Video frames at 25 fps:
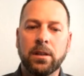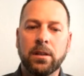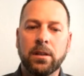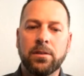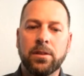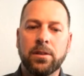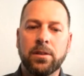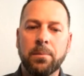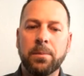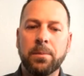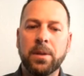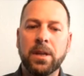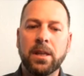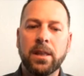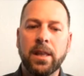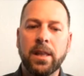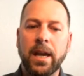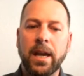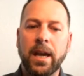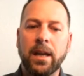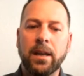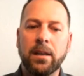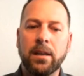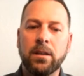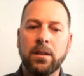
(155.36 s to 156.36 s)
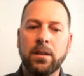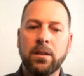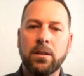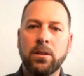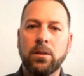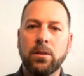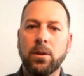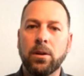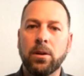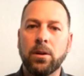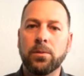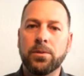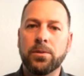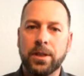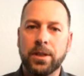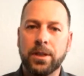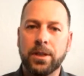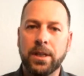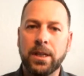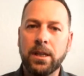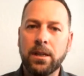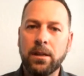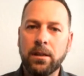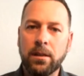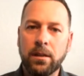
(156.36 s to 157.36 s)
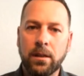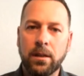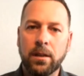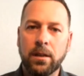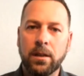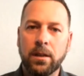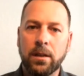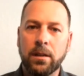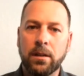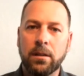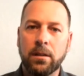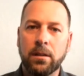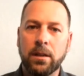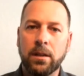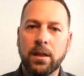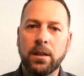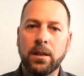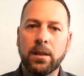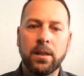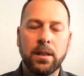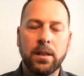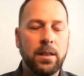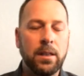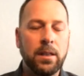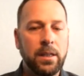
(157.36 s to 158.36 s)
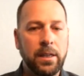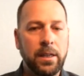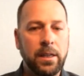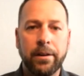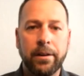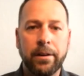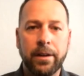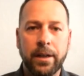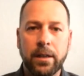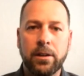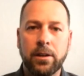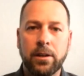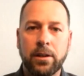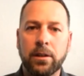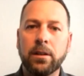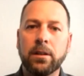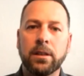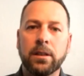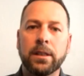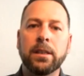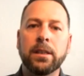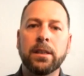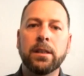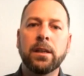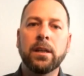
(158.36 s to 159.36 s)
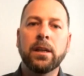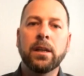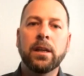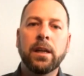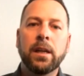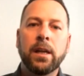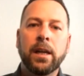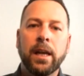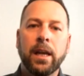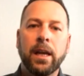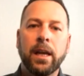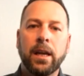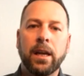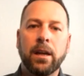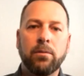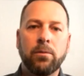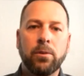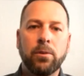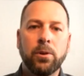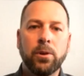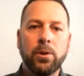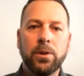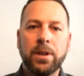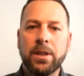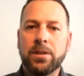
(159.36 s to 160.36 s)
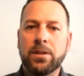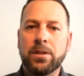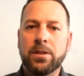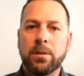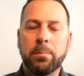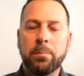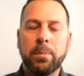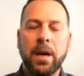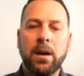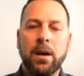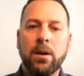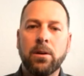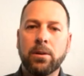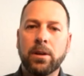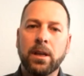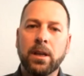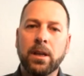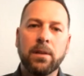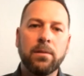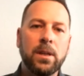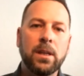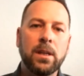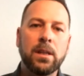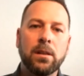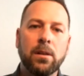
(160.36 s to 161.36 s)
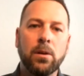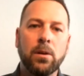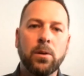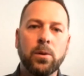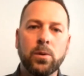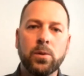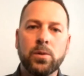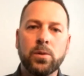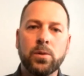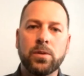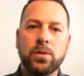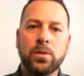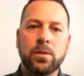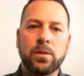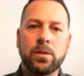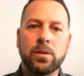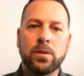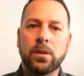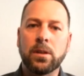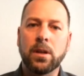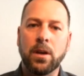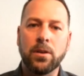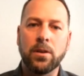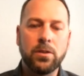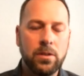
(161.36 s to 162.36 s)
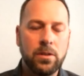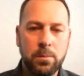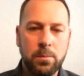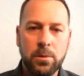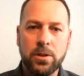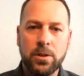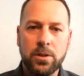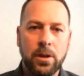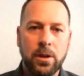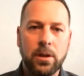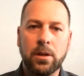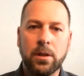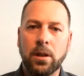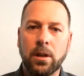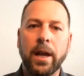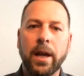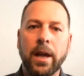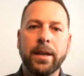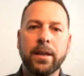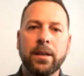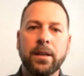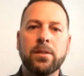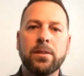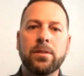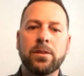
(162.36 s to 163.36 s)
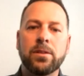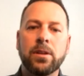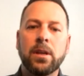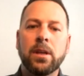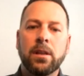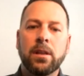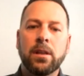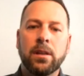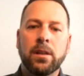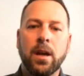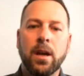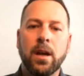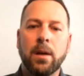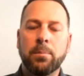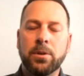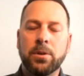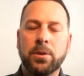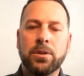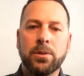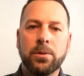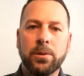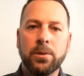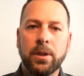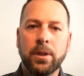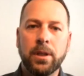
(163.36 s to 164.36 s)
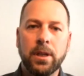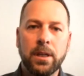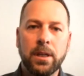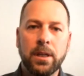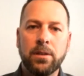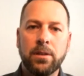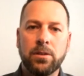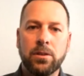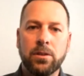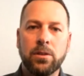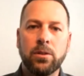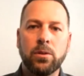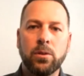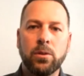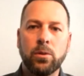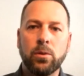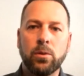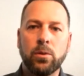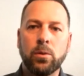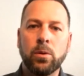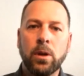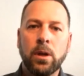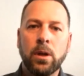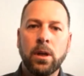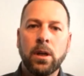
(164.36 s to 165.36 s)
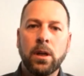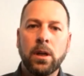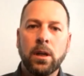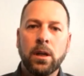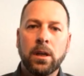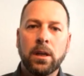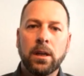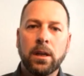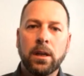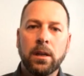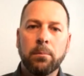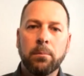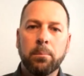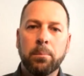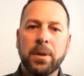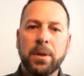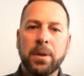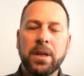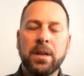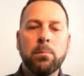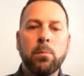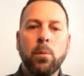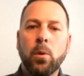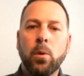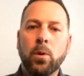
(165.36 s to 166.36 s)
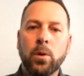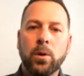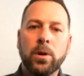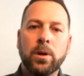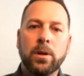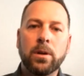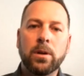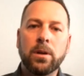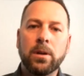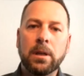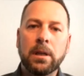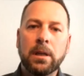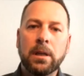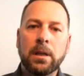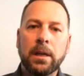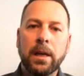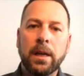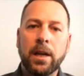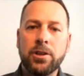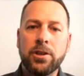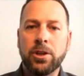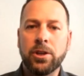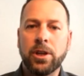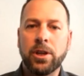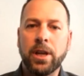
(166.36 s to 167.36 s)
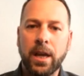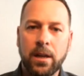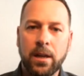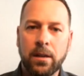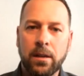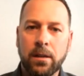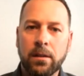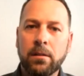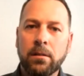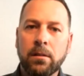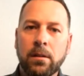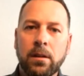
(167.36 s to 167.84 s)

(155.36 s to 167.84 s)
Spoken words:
something that you don't see in the area currently. And really it's about giving those customers, our clients, the opportunity to be more educated.